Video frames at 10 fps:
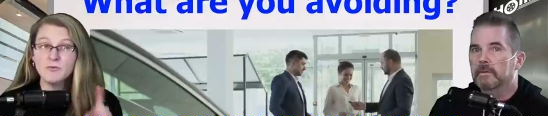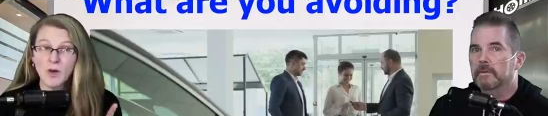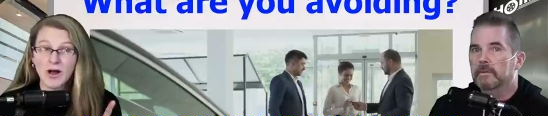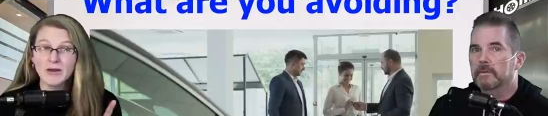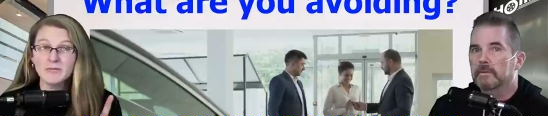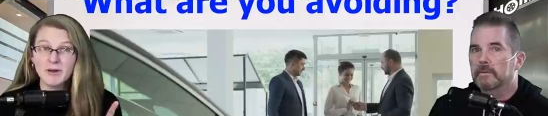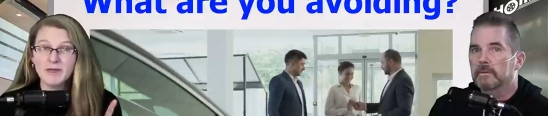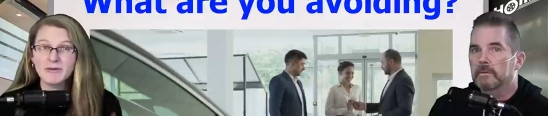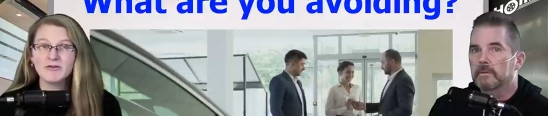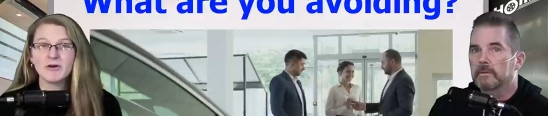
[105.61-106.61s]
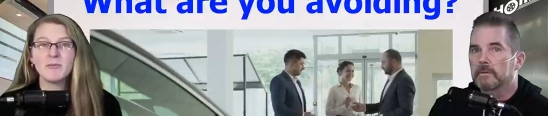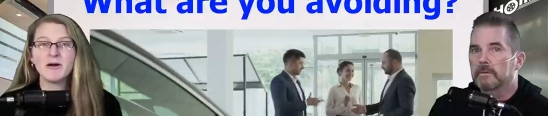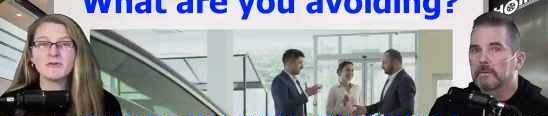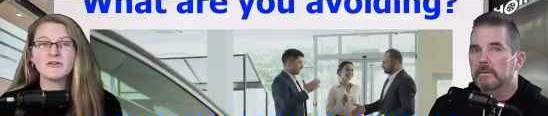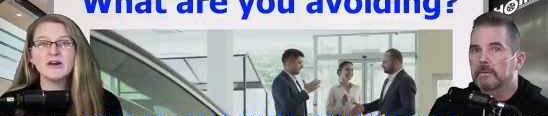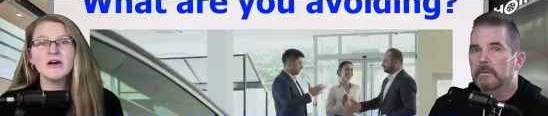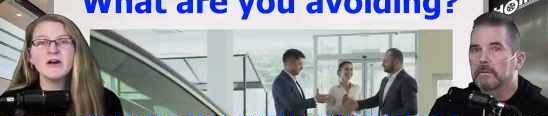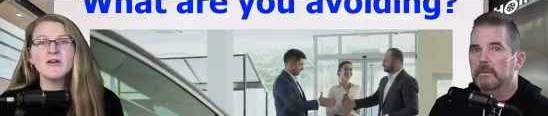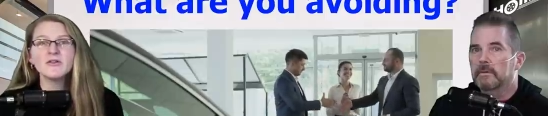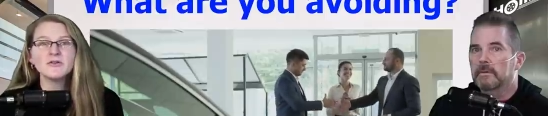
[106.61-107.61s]
Speaker 1: one payment amount.
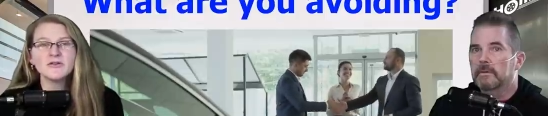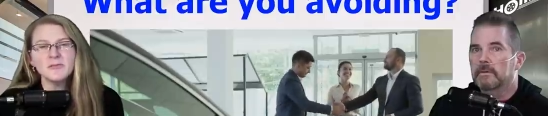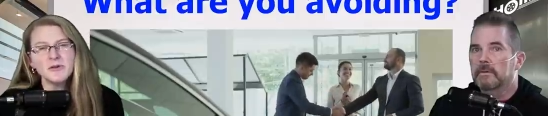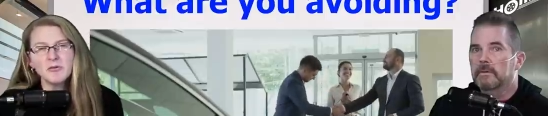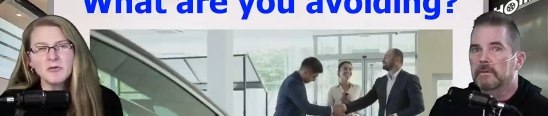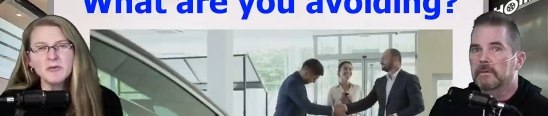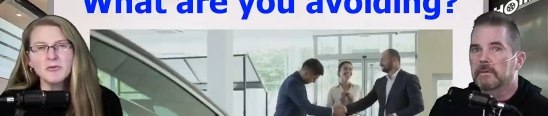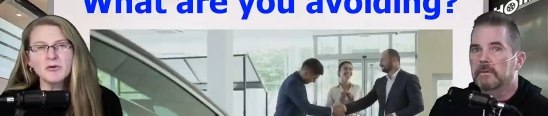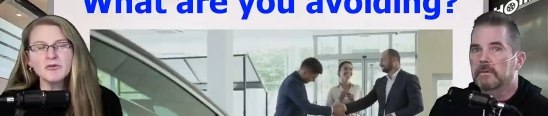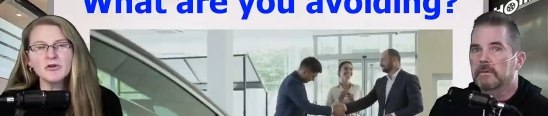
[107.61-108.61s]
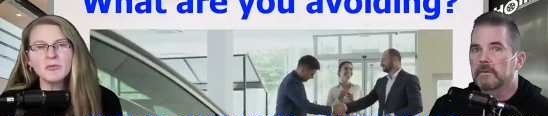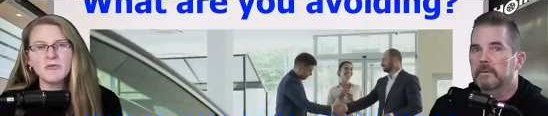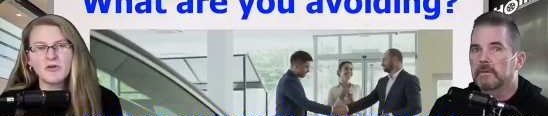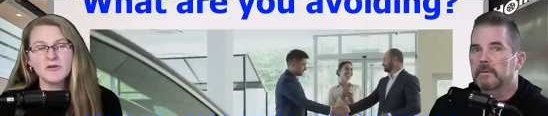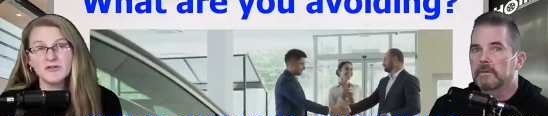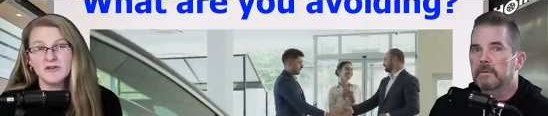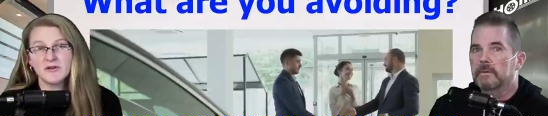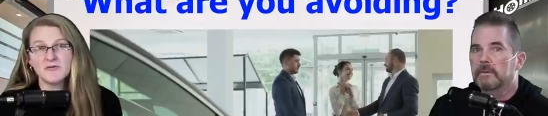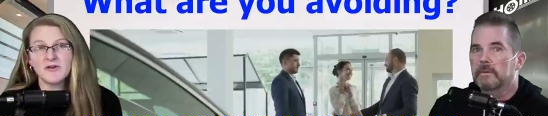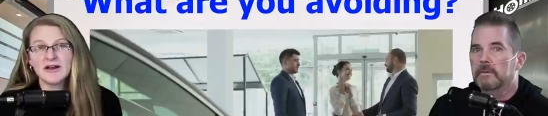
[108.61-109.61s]
There's something really important to know before you sit
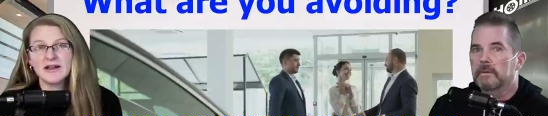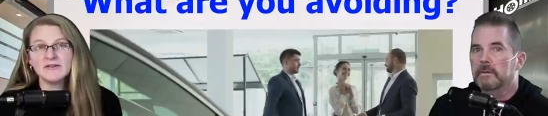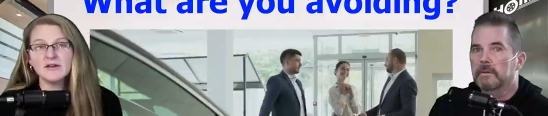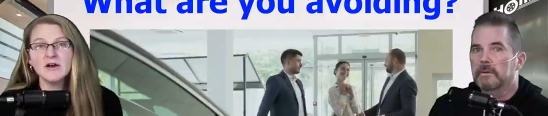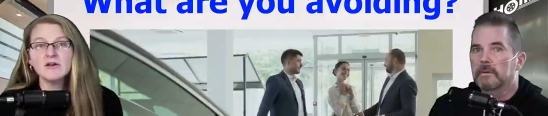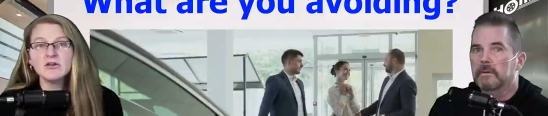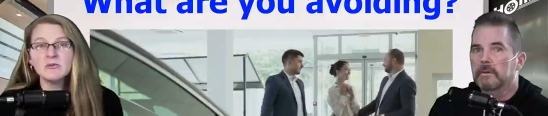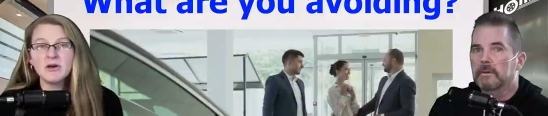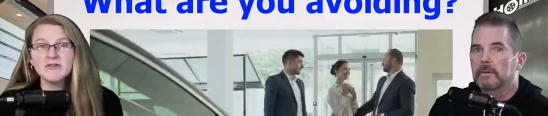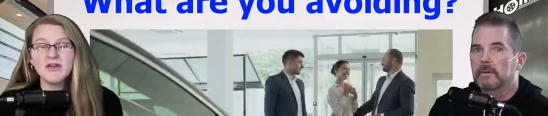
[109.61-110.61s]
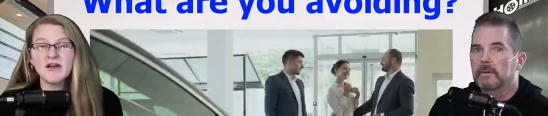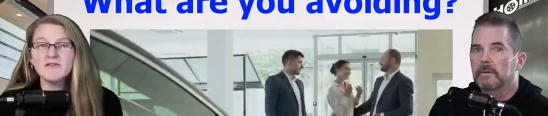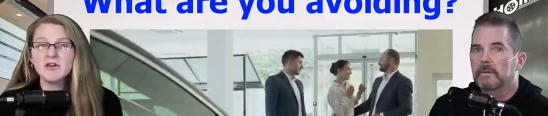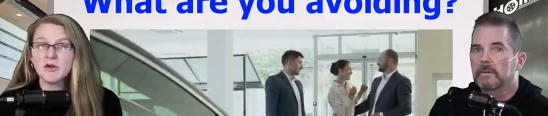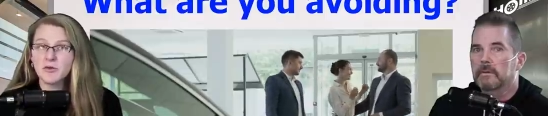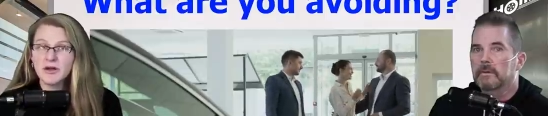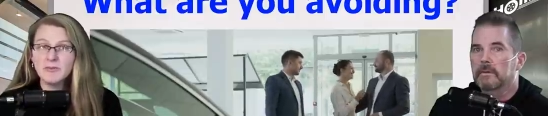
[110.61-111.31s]
down in finance. You must have the agreed